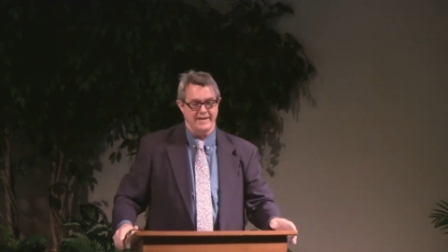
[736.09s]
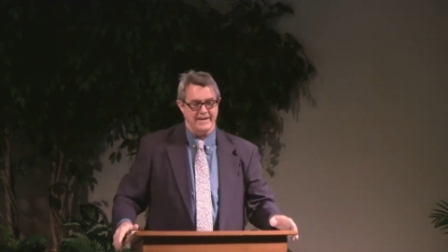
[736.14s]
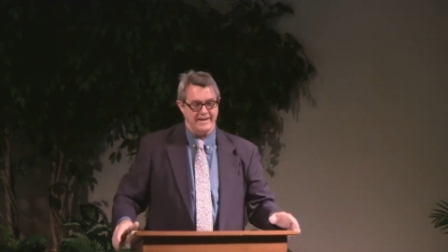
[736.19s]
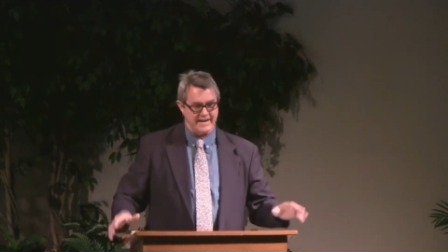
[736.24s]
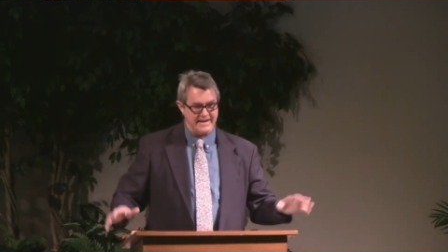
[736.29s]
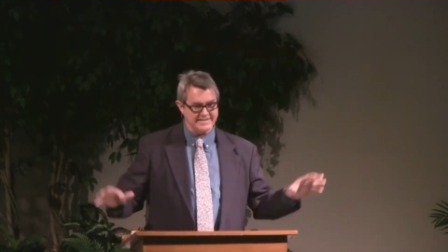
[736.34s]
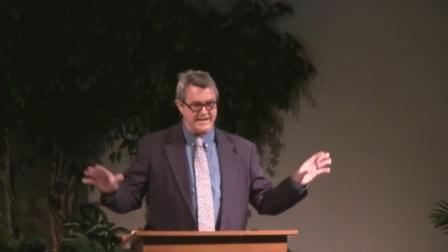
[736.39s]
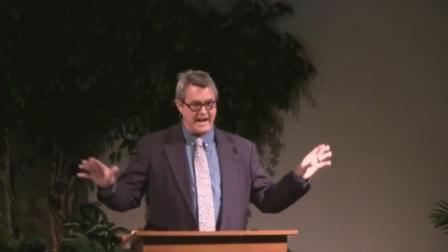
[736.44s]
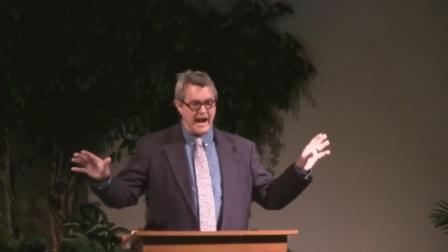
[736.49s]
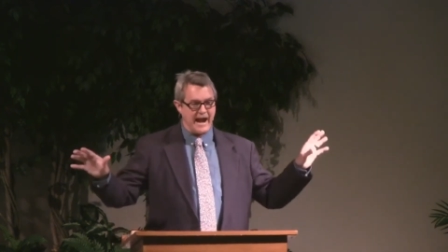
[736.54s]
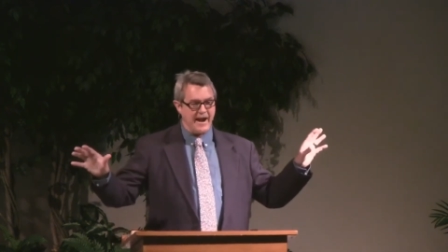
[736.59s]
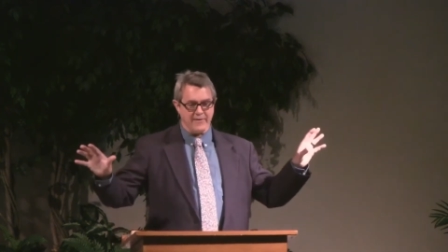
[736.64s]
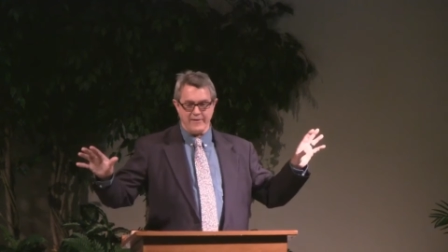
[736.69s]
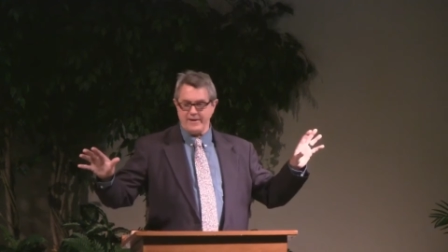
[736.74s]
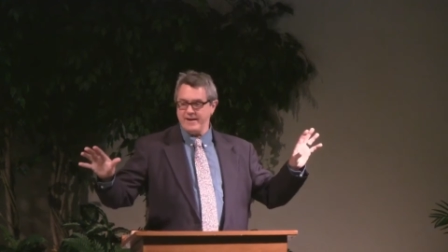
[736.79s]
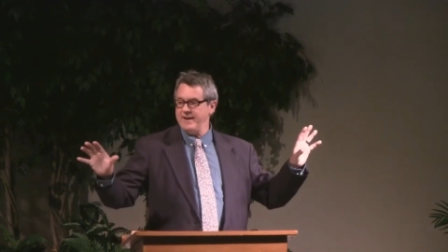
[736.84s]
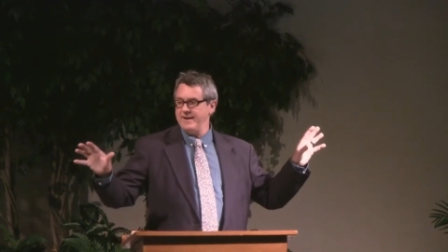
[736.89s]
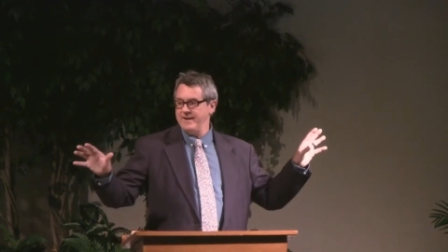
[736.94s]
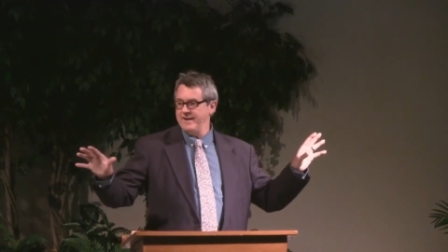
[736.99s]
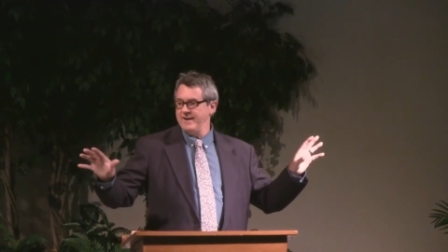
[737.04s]
That's the
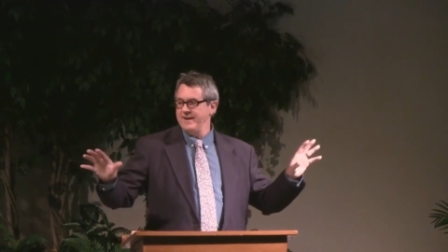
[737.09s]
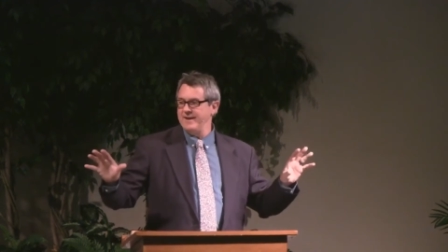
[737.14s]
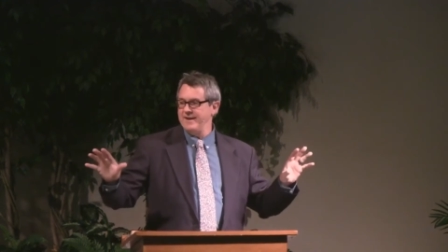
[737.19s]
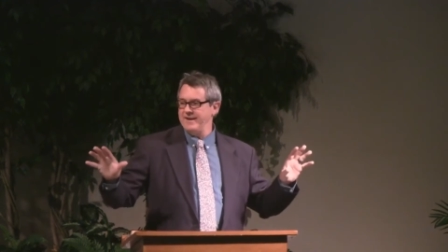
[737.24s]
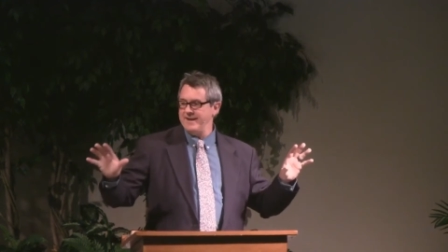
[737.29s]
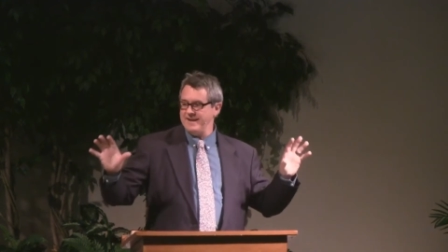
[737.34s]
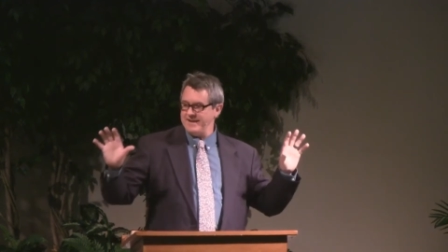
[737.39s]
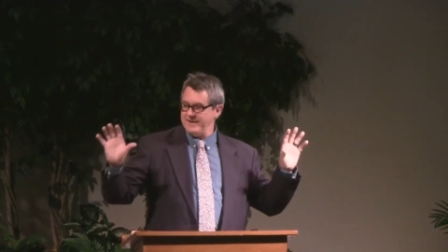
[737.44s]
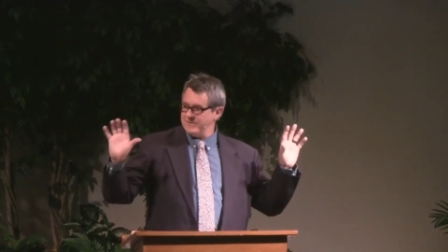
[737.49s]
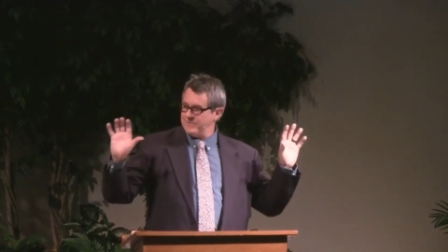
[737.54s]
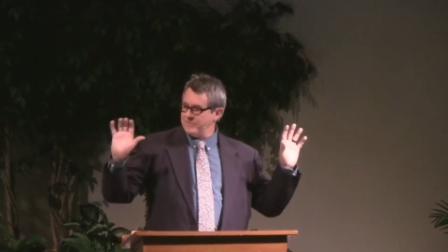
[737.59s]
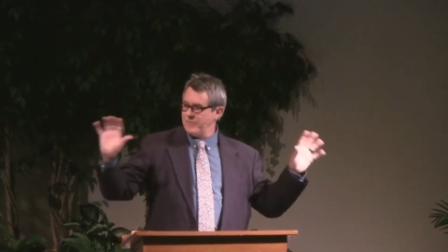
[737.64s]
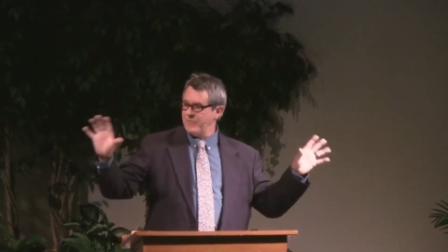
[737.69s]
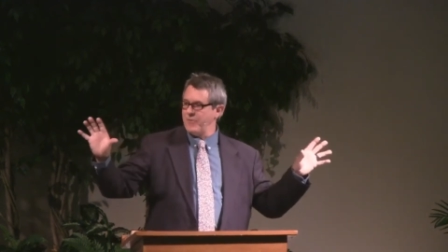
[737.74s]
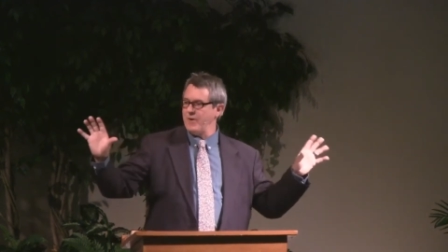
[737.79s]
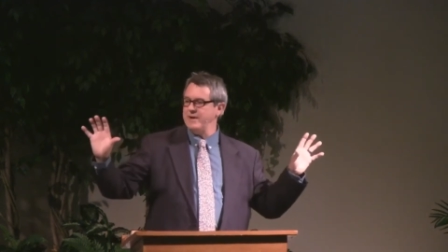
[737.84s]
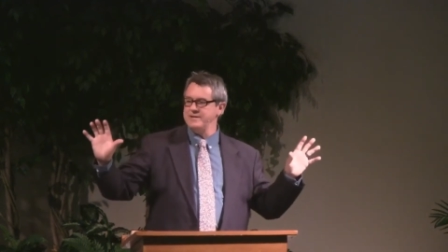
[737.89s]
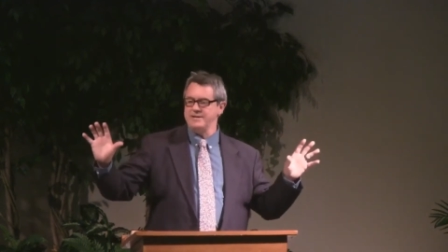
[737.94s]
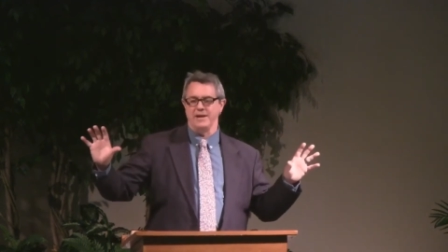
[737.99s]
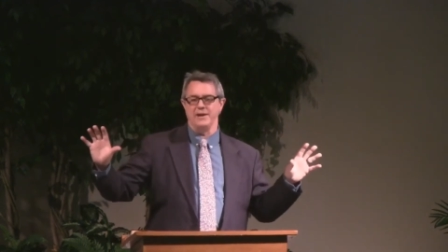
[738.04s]
irony. It's crazy.